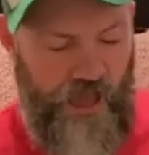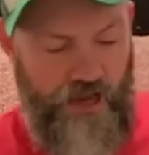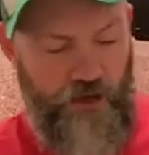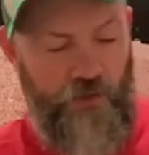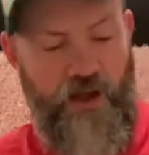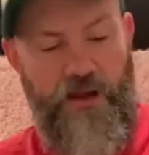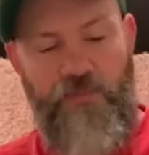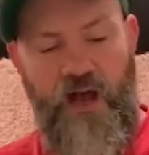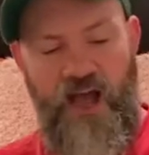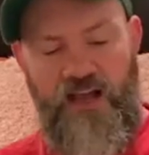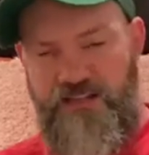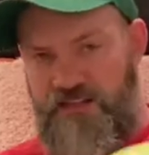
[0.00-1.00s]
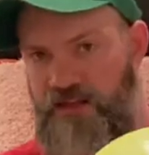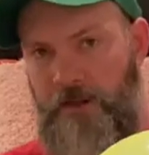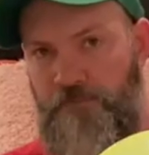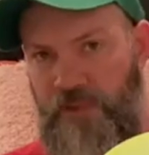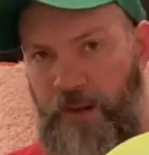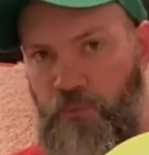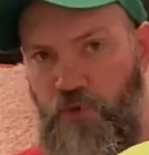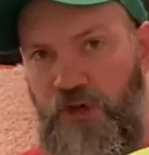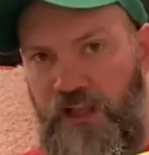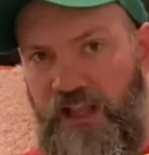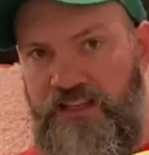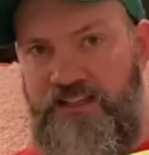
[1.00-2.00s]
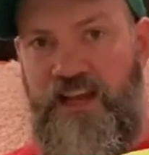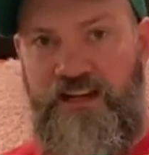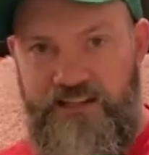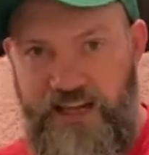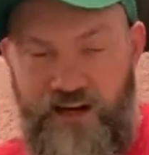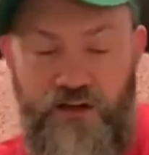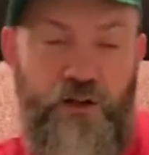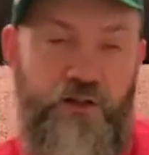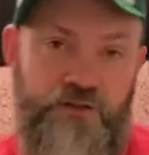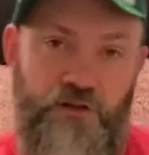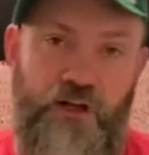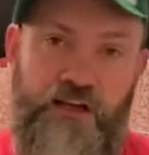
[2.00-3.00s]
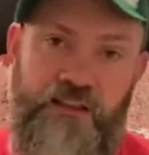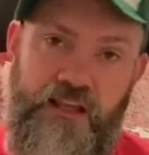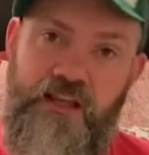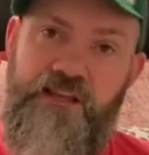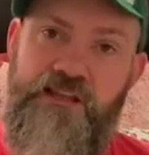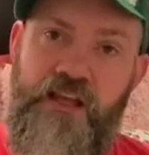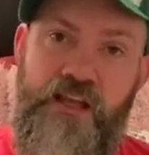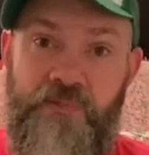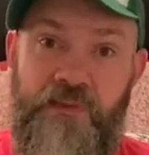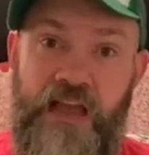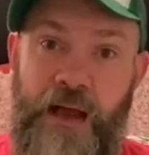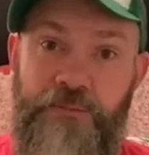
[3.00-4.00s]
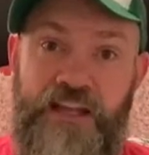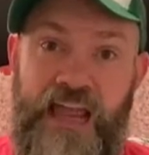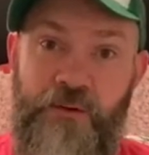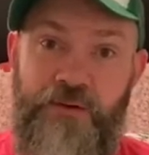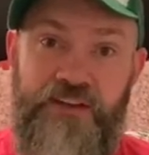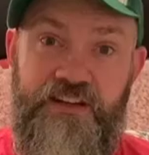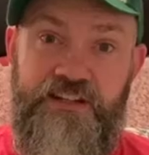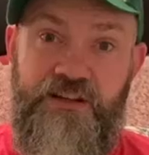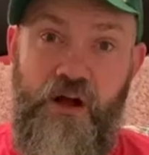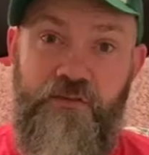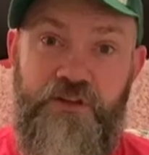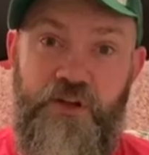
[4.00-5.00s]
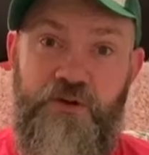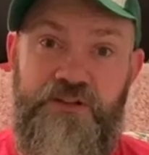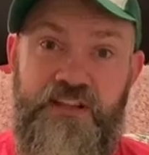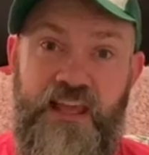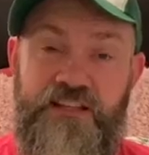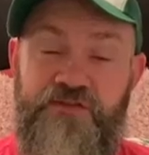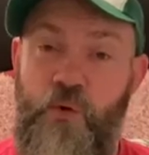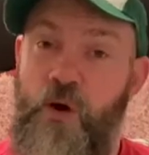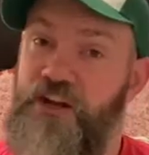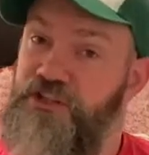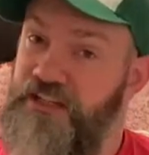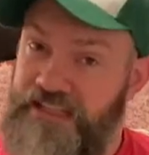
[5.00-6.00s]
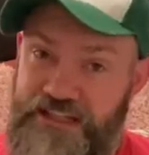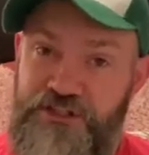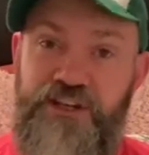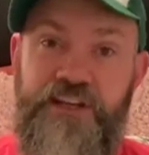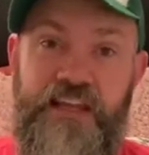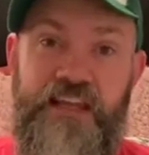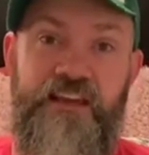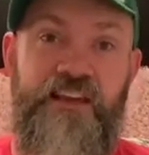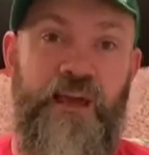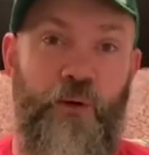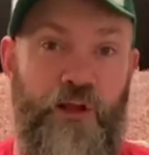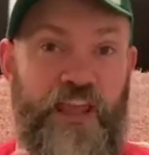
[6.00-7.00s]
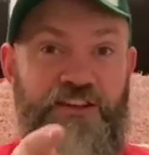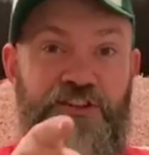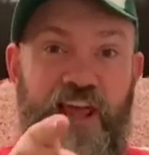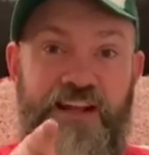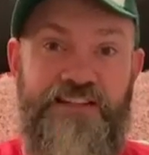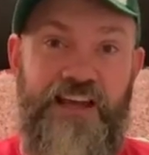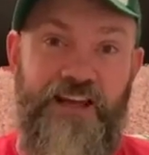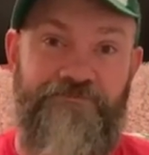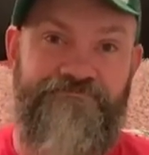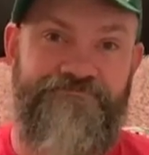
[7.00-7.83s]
great box. I'm really excited to take a closer look at these. I'm Dan with the Disc Golf Dudes. Thanks for watching DGD, and we'll catch you next time.